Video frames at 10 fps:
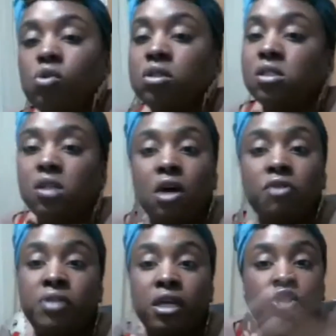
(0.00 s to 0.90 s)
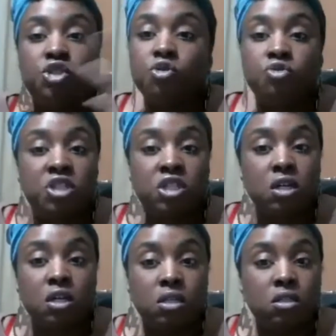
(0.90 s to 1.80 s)
on stuff that you
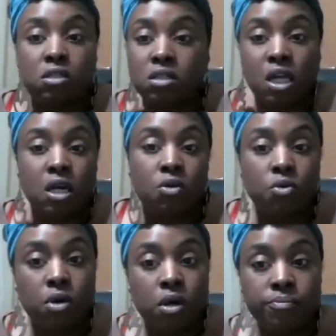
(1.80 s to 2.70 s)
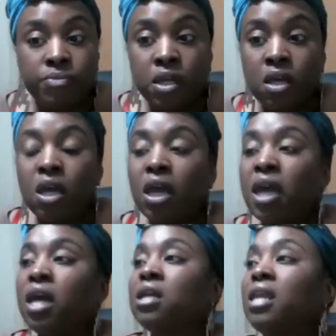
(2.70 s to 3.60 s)
shouldn't take on
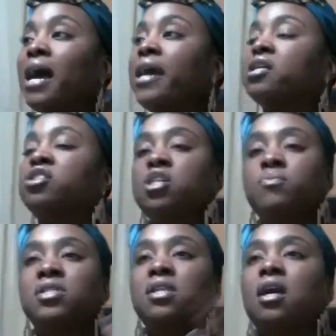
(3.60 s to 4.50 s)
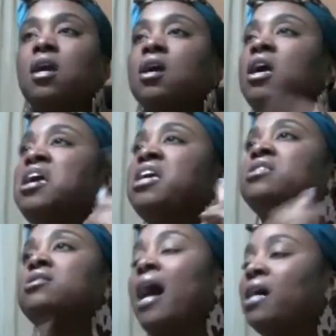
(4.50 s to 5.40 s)
and like she was saying
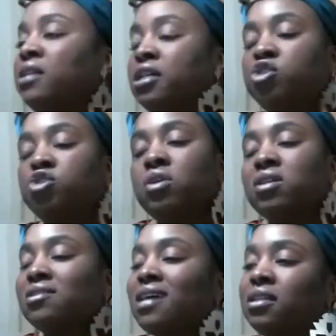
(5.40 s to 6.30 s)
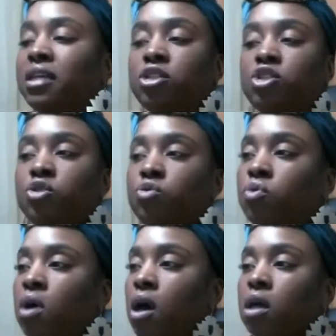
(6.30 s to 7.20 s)
it's not that you it's not that
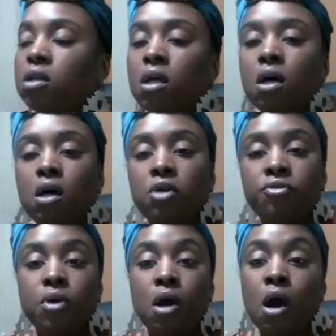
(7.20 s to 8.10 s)
you love